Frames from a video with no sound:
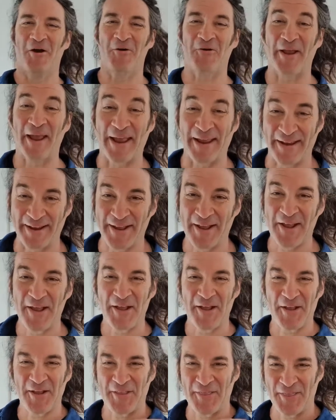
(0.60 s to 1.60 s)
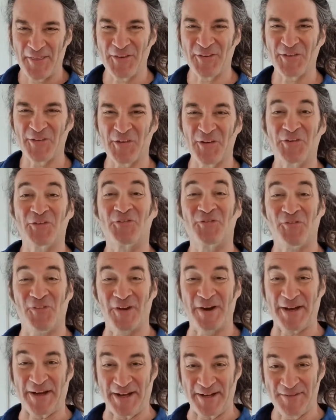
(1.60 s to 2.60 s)
Okay, this is
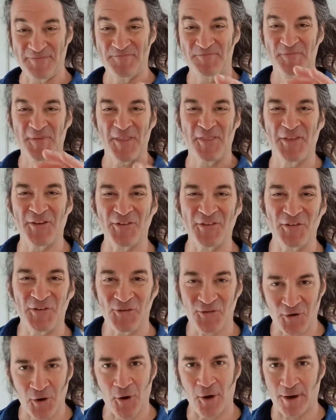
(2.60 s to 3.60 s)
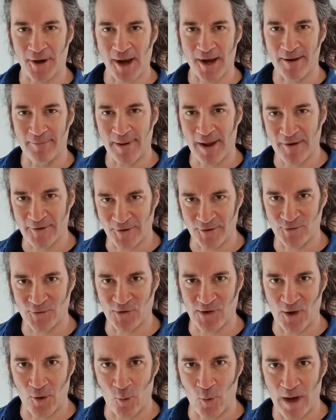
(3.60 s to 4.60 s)
funny. This is talking about
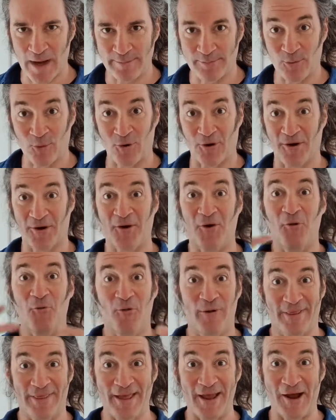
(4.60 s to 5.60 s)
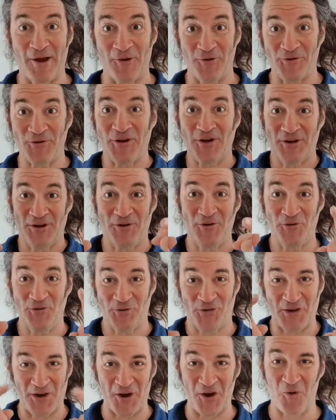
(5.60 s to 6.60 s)
using a whiteboard without
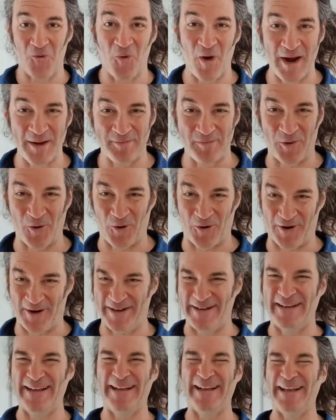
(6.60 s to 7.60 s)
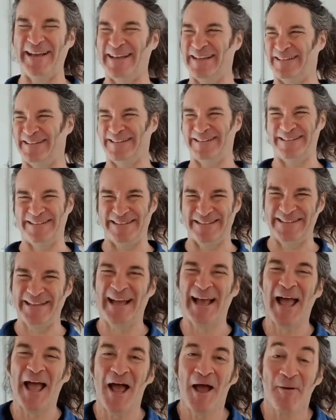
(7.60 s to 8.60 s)
using a whiteboard.
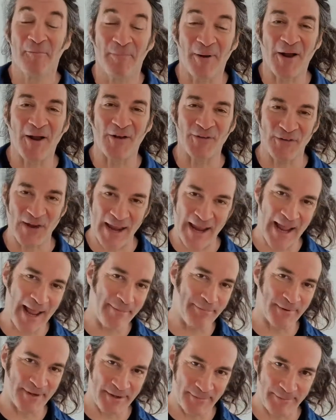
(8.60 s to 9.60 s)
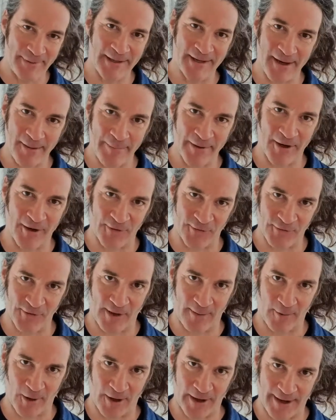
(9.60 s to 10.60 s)
Because I happened to be up at our
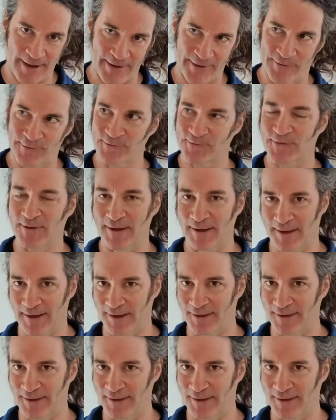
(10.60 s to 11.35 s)
summer house